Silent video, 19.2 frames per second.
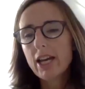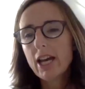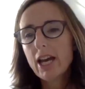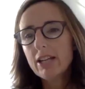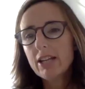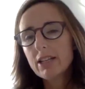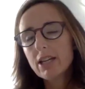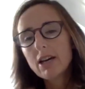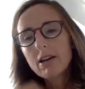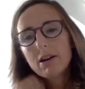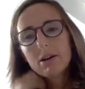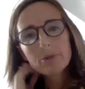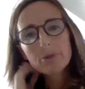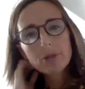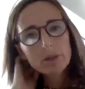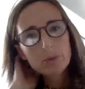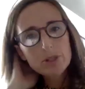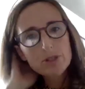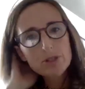And I'm going
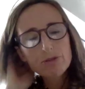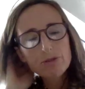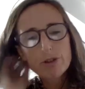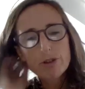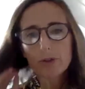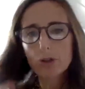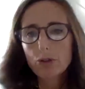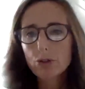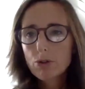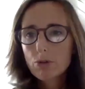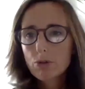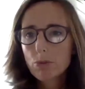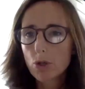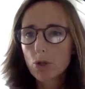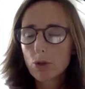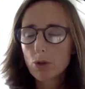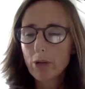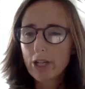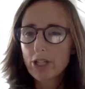to whiz through a few more
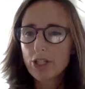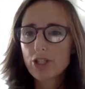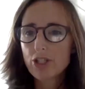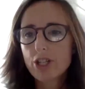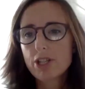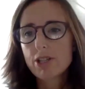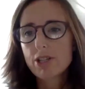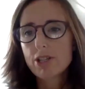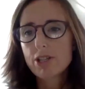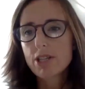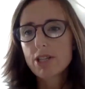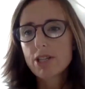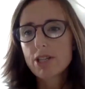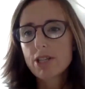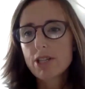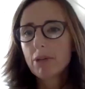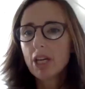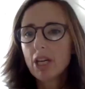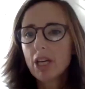questions.
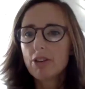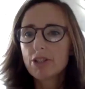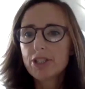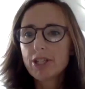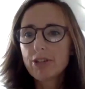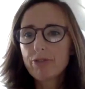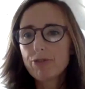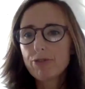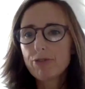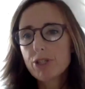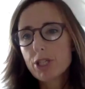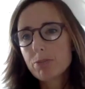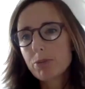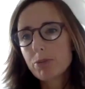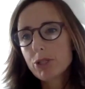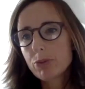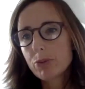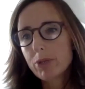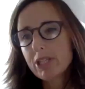The differences
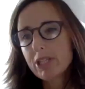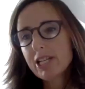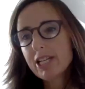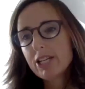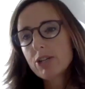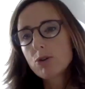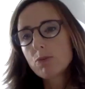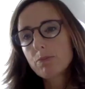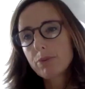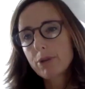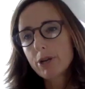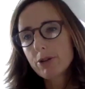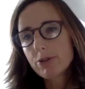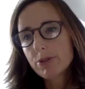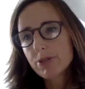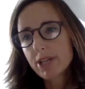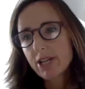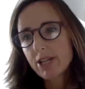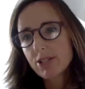between the legal
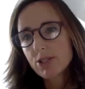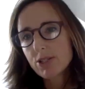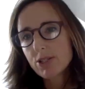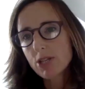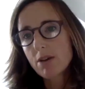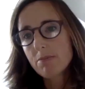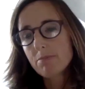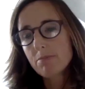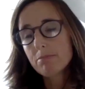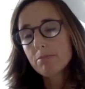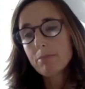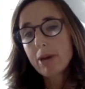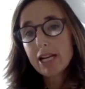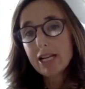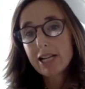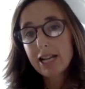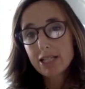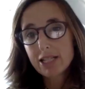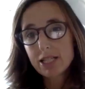process,
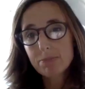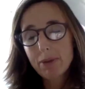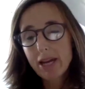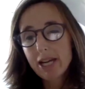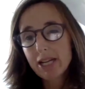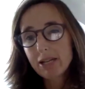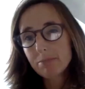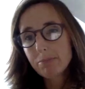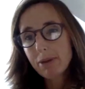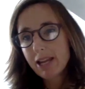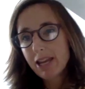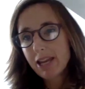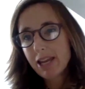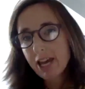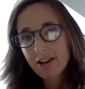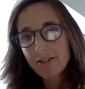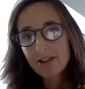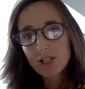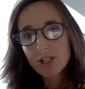mainland Spain,
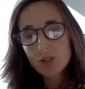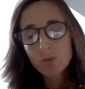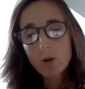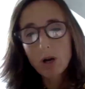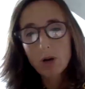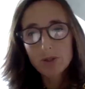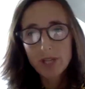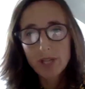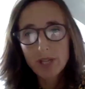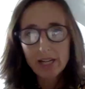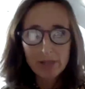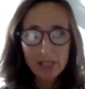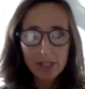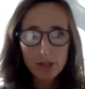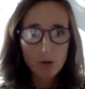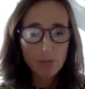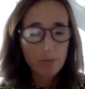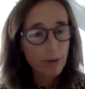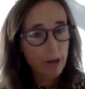Balearics. Well, same
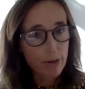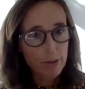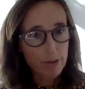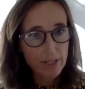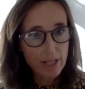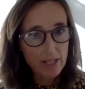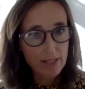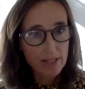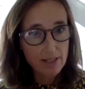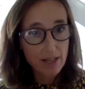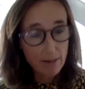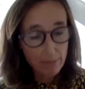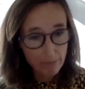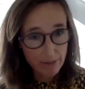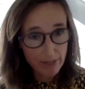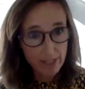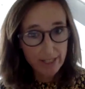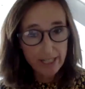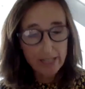legal process, I'm
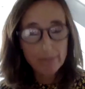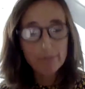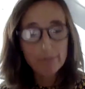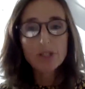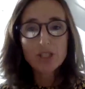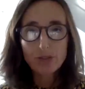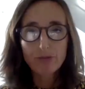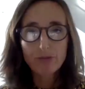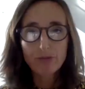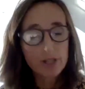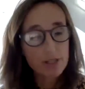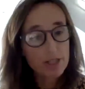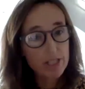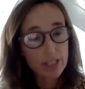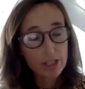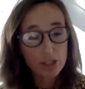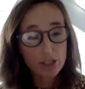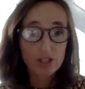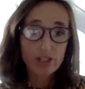thinking, but
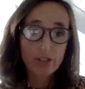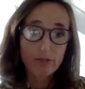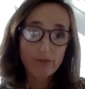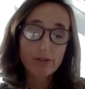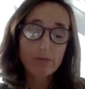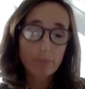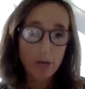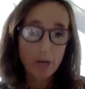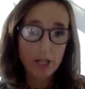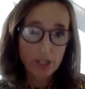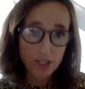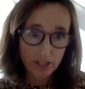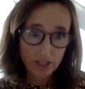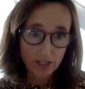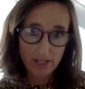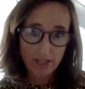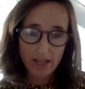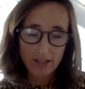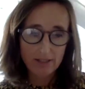just different purchase
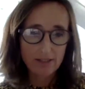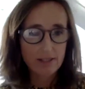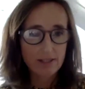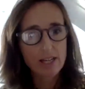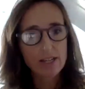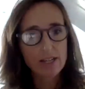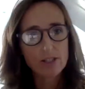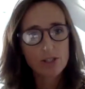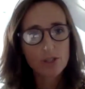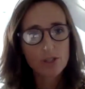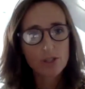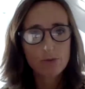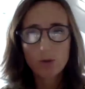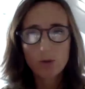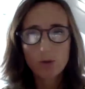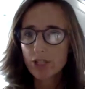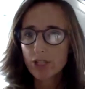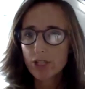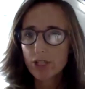taxes, as you've
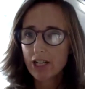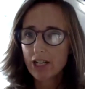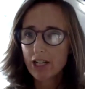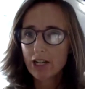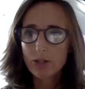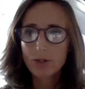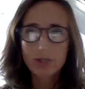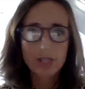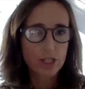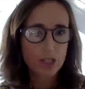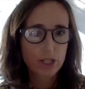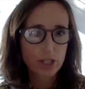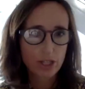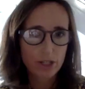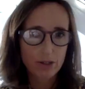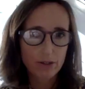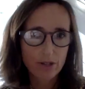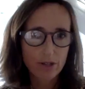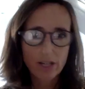already alluded
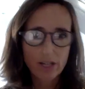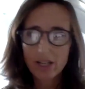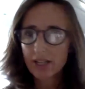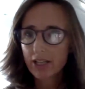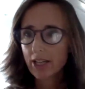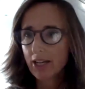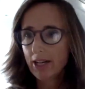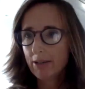to. Yeah.